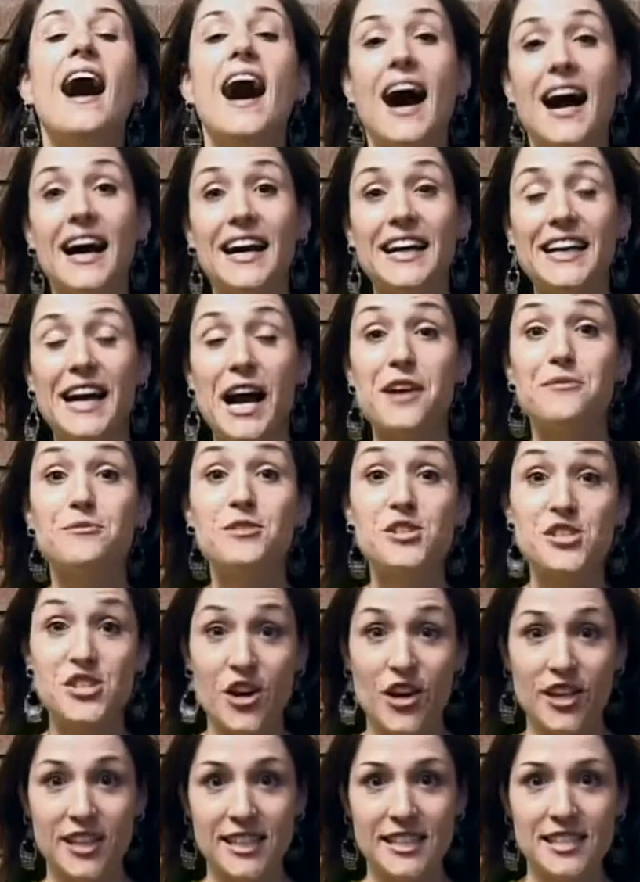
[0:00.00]
Hi, I'm
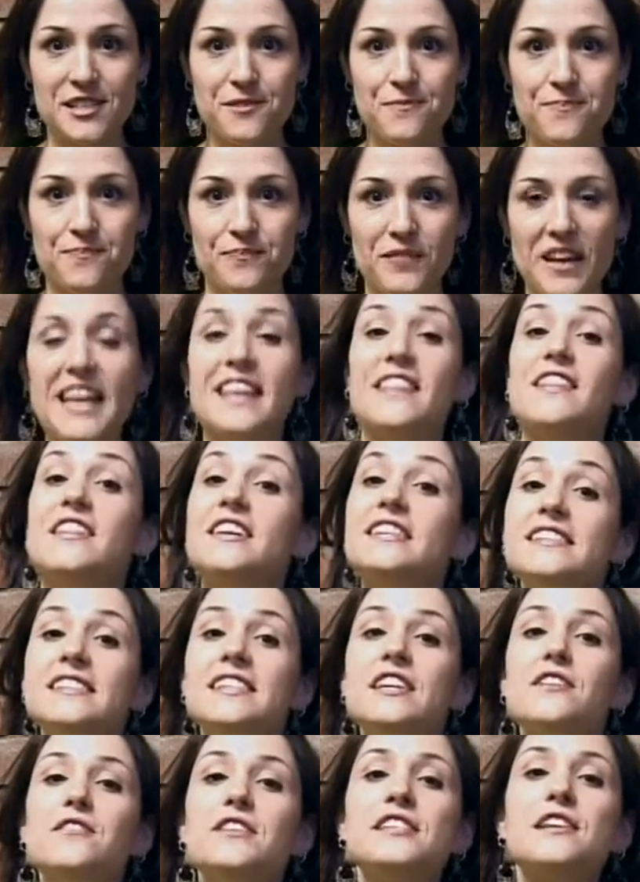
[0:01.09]
Charlotte. In this
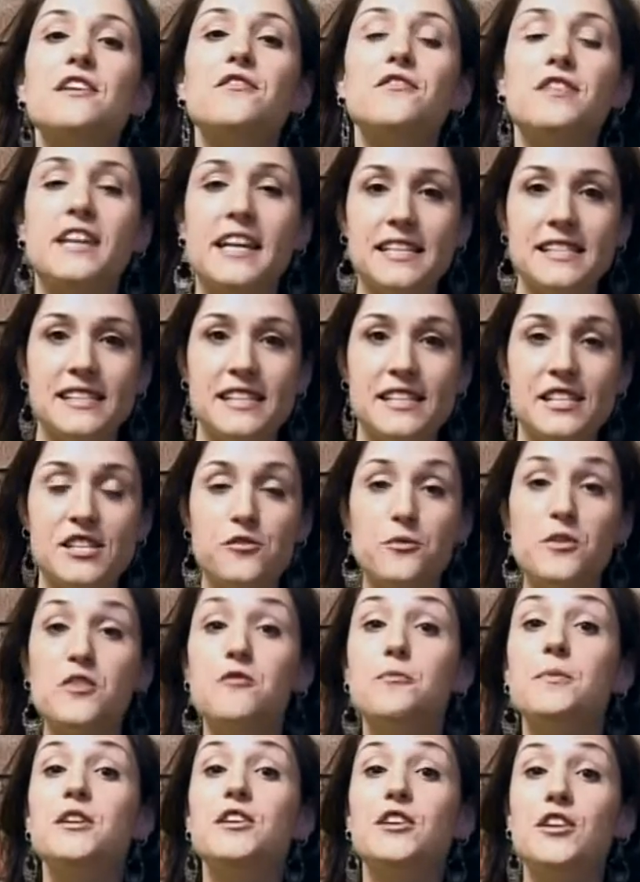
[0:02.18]
series of lessons,
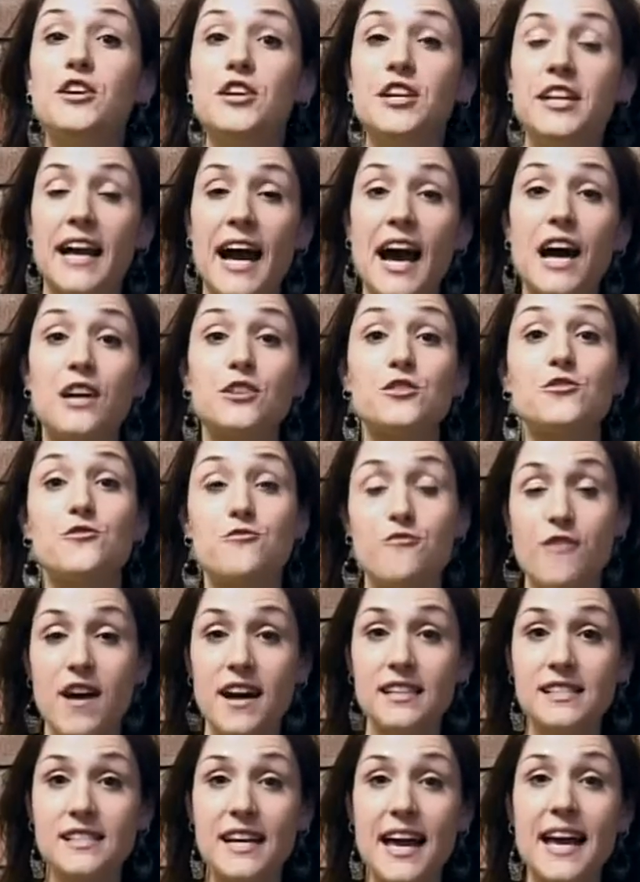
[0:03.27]
we've been learning how to
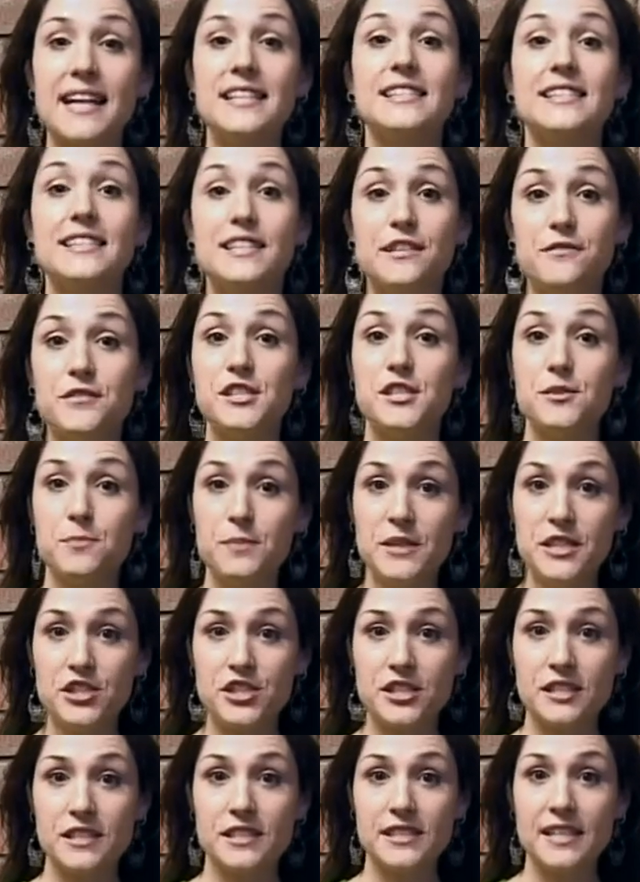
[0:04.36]
write and deliver
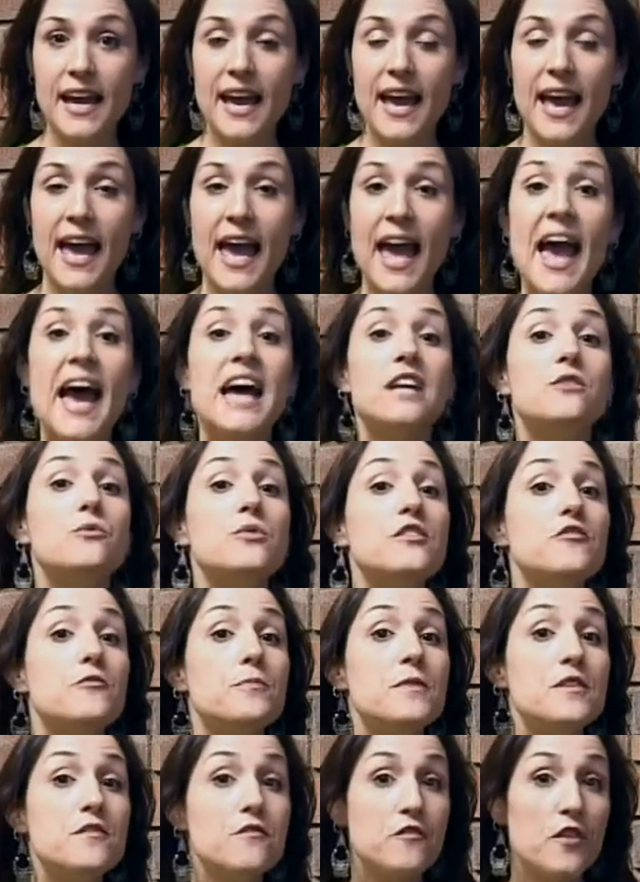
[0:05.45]
speeches, and
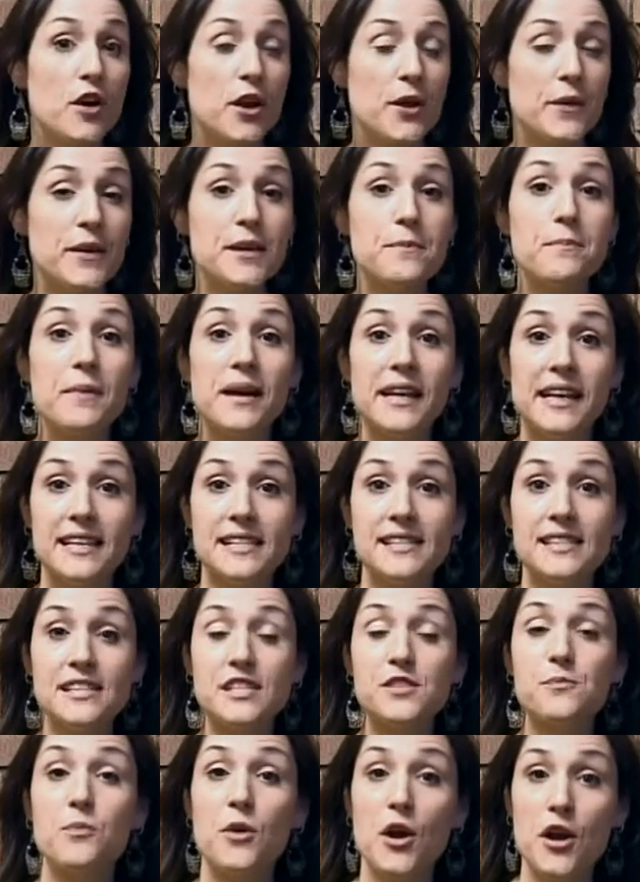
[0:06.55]
we've been following
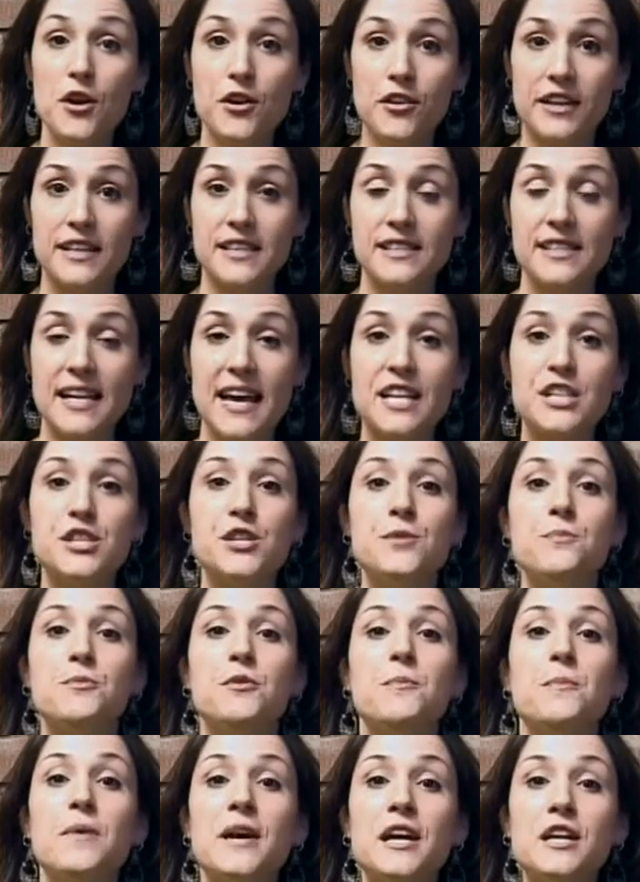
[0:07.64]
Palesa's progress as she
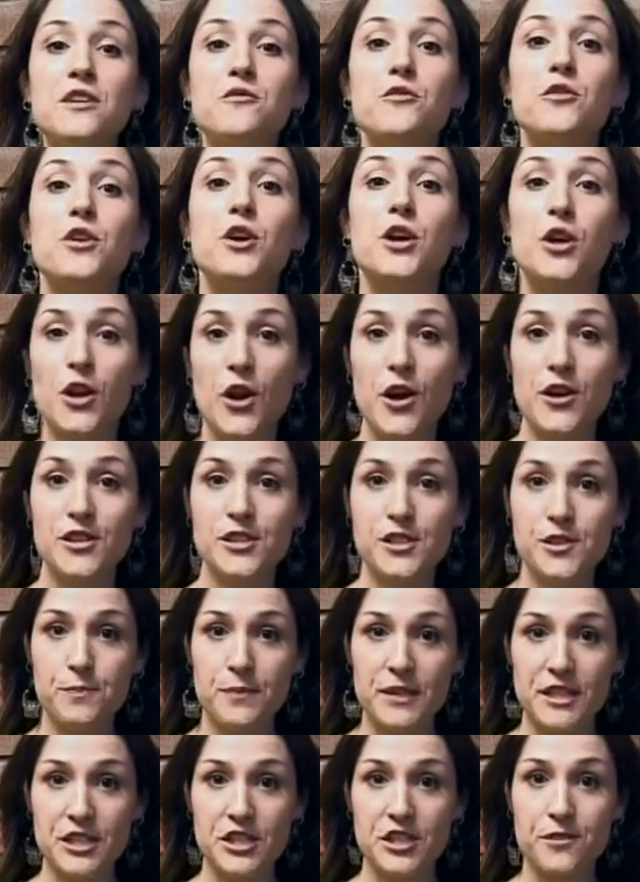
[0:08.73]
prepared for a class
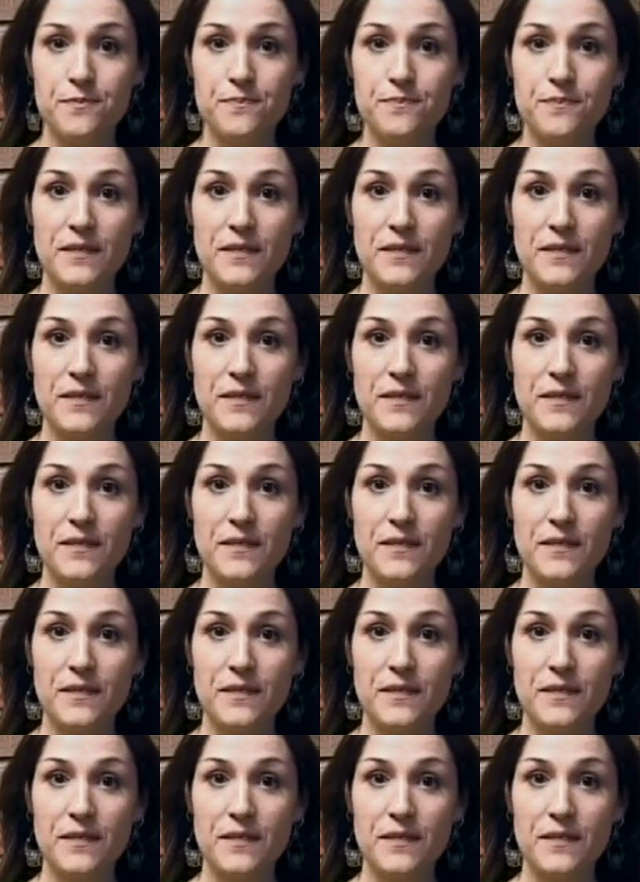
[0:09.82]
speech.